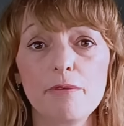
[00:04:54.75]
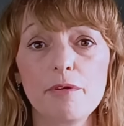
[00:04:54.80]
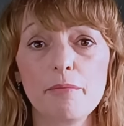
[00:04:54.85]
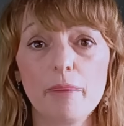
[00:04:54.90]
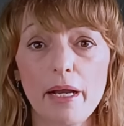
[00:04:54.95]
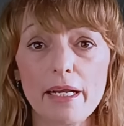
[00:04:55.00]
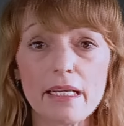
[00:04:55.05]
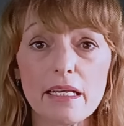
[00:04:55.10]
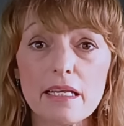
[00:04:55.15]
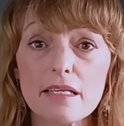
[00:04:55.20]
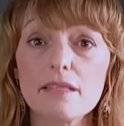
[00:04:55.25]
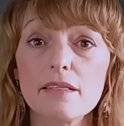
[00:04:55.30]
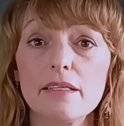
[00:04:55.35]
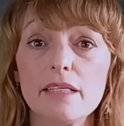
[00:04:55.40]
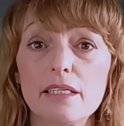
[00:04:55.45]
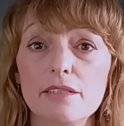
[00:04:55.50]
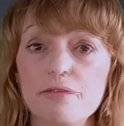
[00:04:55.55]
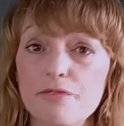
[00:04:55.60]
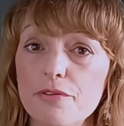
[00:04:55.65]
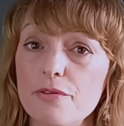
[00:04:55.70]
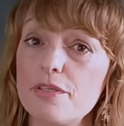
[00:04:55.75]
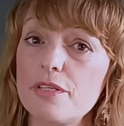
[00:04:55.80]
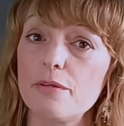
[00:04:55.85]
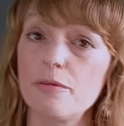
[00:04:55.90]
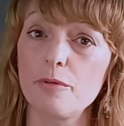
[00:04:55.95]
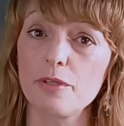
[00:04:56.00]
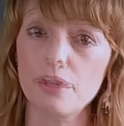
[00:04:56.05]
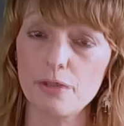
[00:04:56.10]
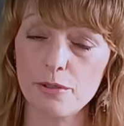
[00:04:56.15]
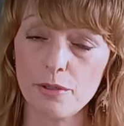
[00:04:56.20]
we might easily confuse
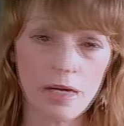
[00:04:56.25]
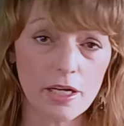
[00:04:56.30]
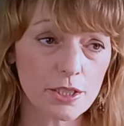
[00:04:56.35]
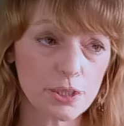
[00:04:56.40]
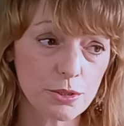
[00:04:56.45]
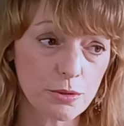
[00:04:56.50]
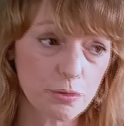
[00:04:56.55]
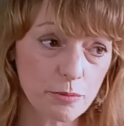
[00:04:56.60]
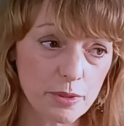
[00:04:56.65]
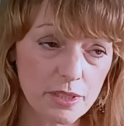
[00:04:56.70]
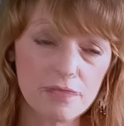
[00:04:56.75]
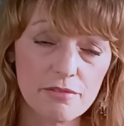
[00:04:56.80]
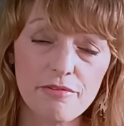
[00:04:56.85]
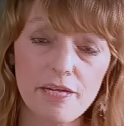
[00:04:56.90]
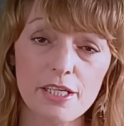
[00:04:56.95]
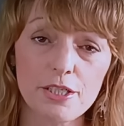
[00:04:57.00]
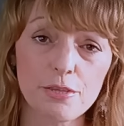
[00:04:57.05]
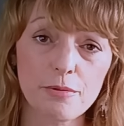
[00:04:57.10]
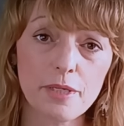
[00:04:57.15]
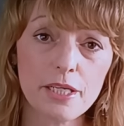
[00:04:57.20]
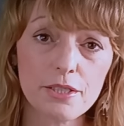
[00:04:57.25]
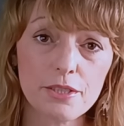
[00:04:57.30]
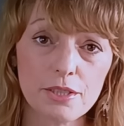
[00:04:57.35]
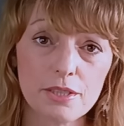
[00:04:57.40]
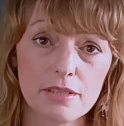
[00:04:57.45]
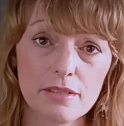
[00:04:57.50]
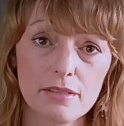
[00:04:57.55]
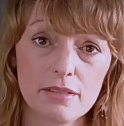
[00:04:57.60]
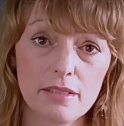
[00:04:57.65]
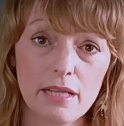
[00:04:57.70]
it with a crush or with infatuation.